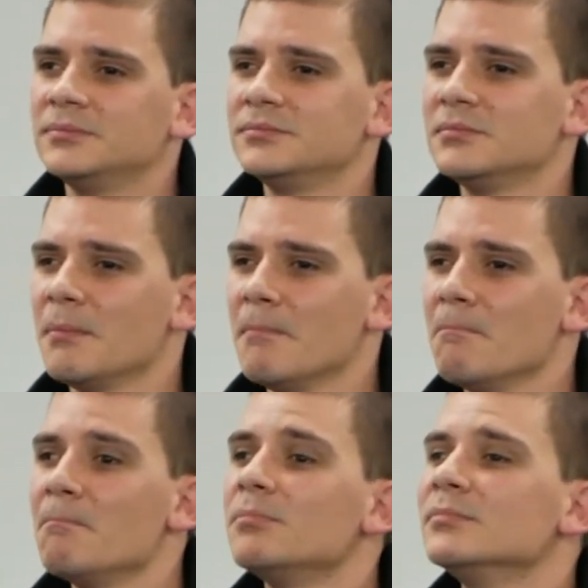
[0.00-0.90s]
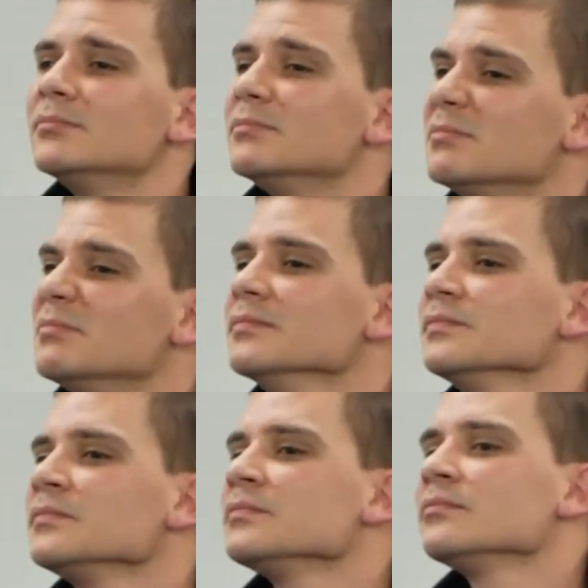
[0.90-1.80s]

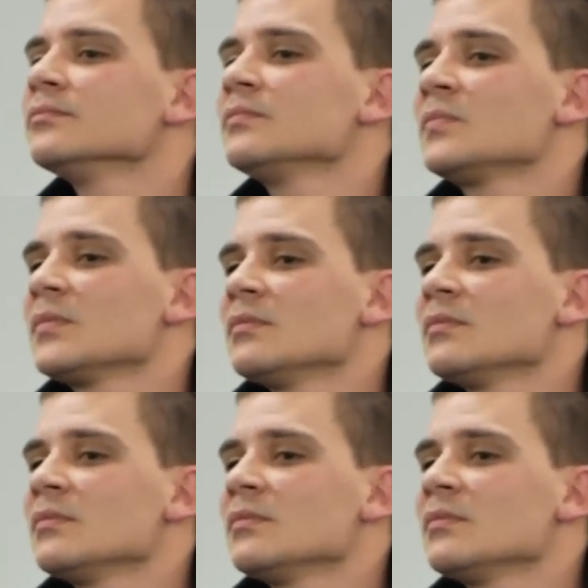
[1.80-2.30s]
(no one is talking)